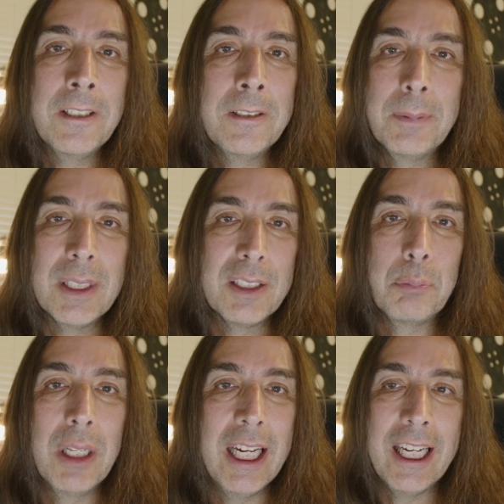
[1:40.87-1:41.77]
just
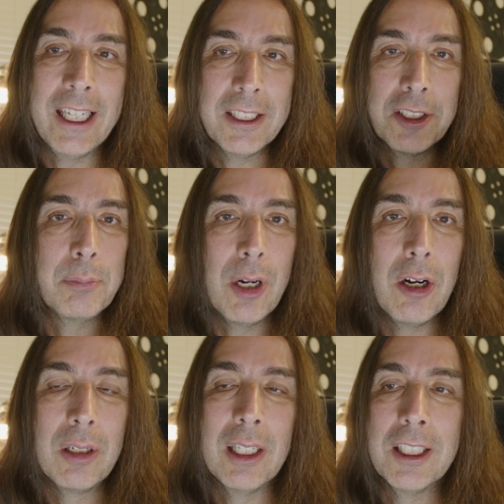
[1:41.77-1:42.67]
playing in a small
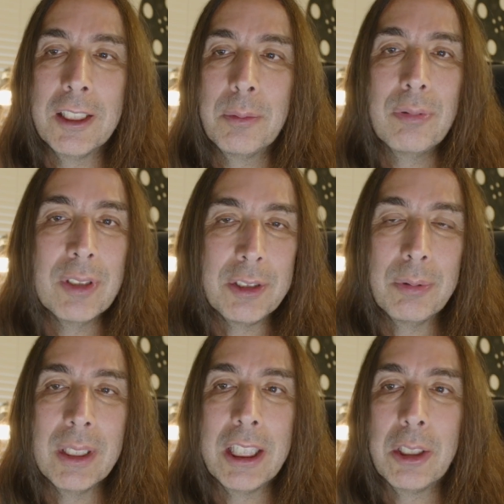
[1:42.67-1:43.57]
club was
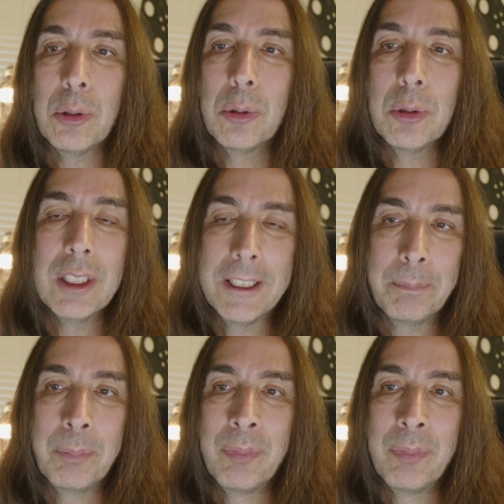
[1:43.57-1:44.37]
really cool, and